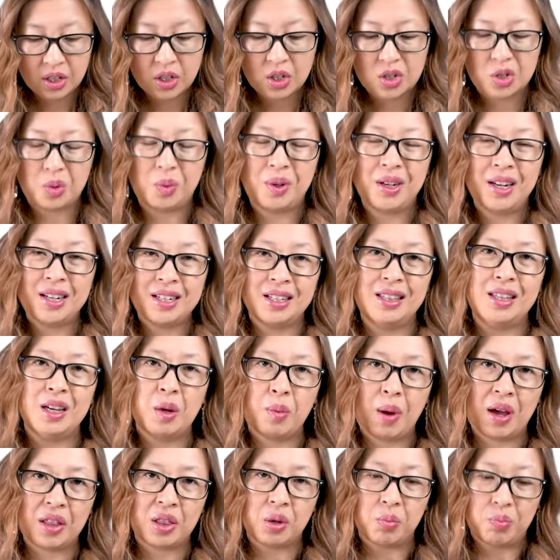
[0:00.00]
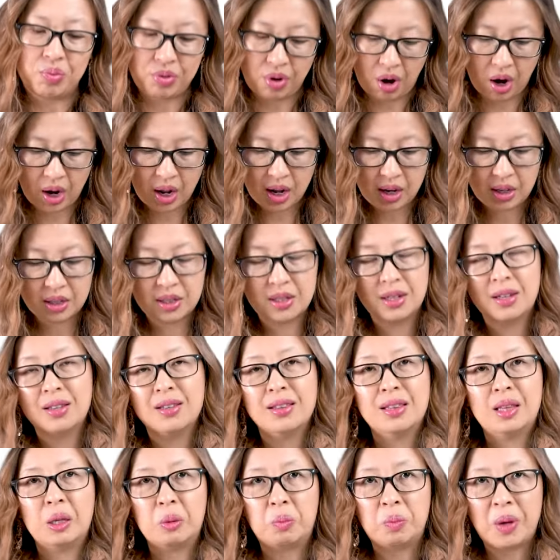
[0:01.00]
So we need to think about the product,
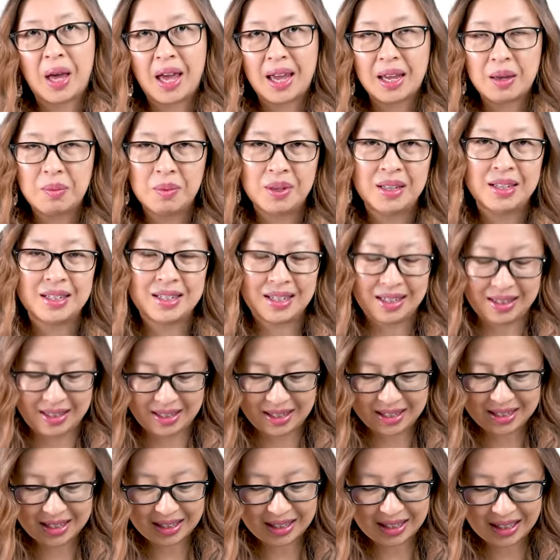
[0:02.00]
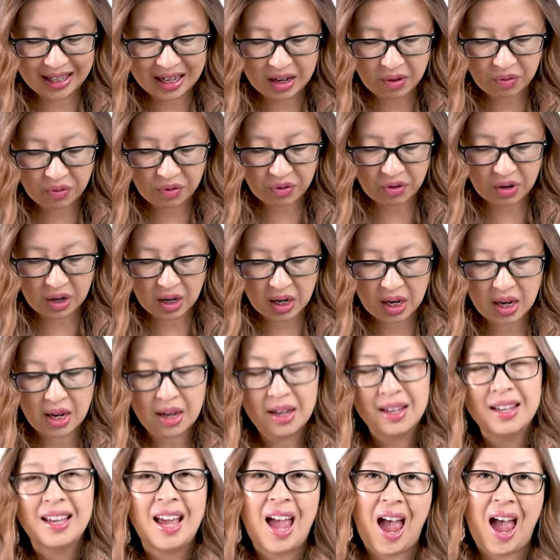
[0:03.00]
the payment, the delivery,